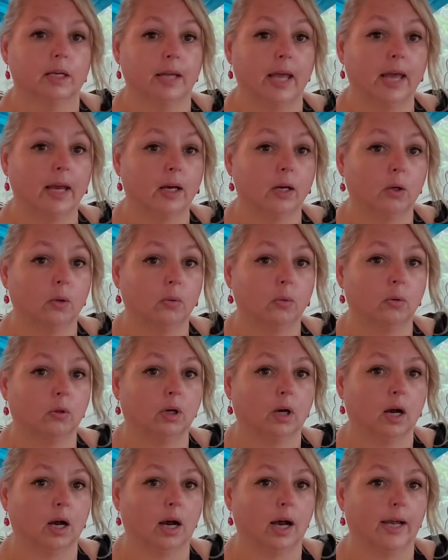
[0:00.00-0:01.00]
Now,
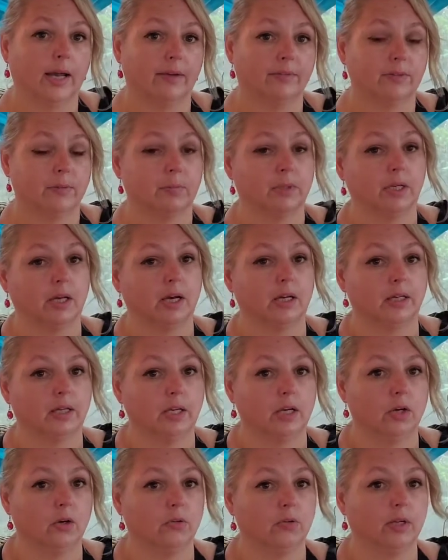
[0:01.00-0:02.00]
I have something on
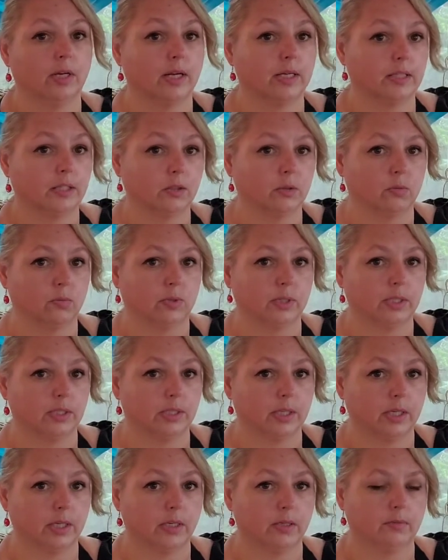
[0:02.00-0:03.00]
here that I didn't
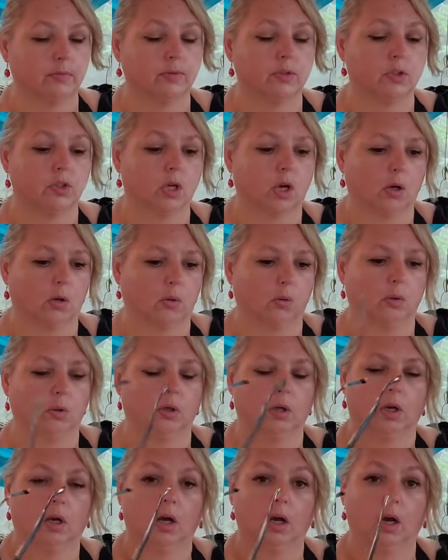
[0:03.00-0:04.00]
receive. So
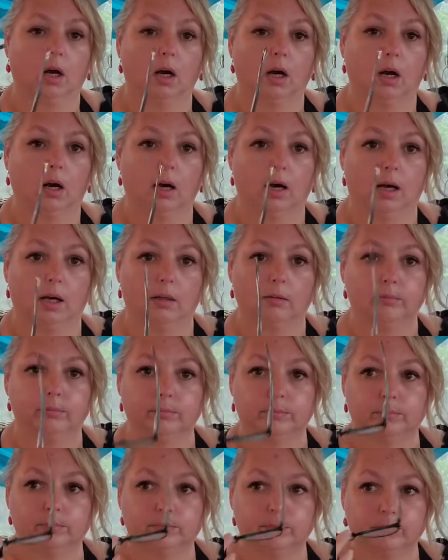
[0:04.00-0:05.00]
um,
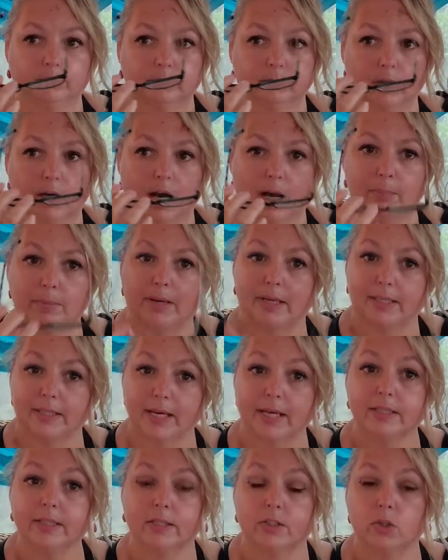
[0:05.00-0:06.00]
my
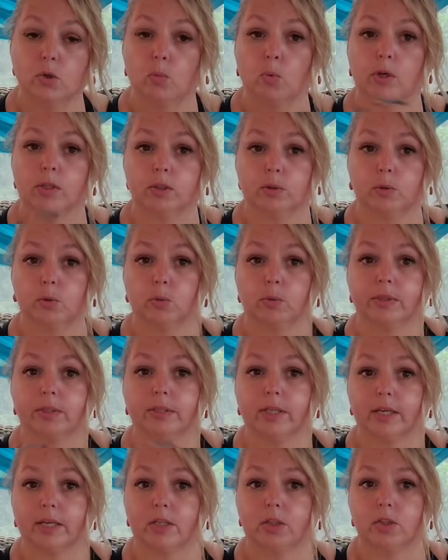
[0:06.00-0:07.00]
guess is it was those ones
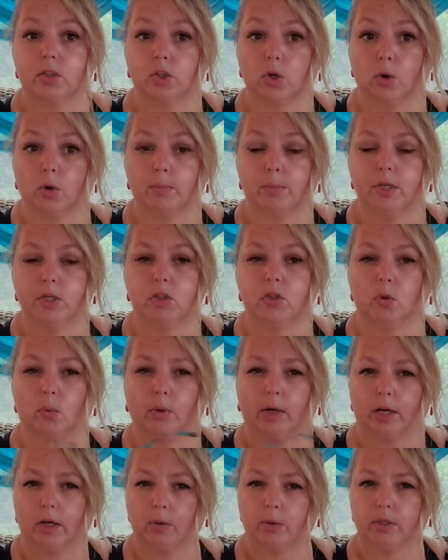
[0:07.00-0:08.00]
they showed me. So
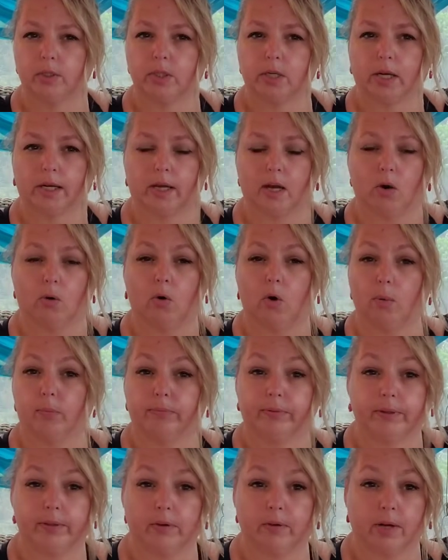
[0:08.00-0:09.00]
when I go to check out,
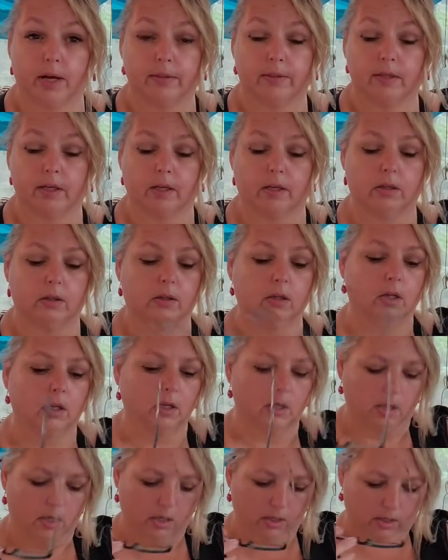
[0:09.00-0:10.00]
hopefully they're not there.
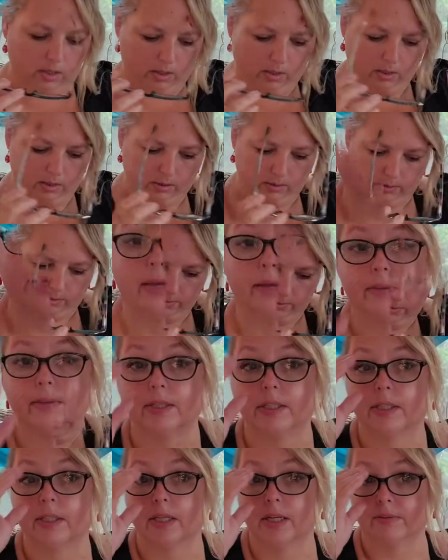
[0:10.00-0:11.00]
Okay,
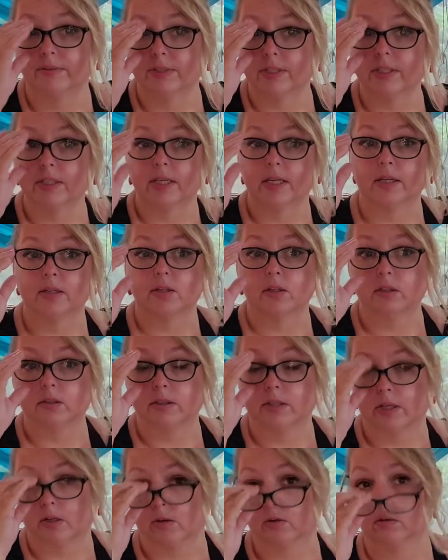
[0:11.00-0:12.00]
the Teva
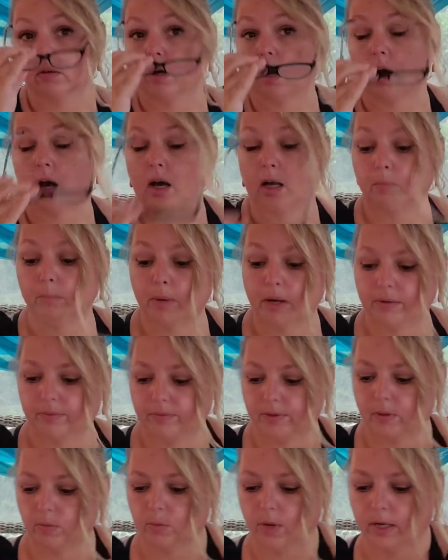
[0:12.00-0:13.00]
sandals that are on my
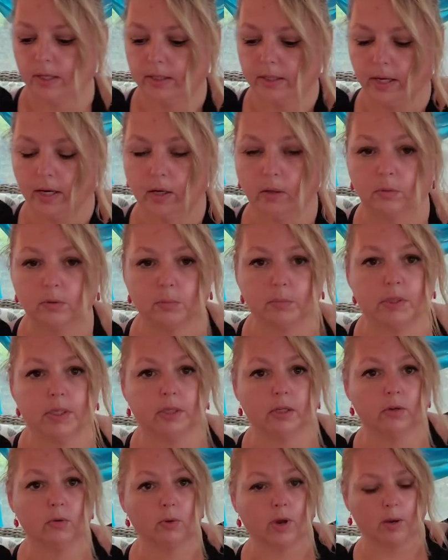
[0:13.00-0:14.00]
feet right now. Let me
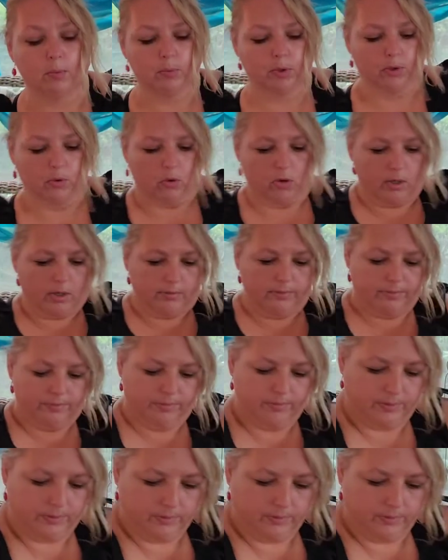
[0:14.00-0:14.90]
grab one off.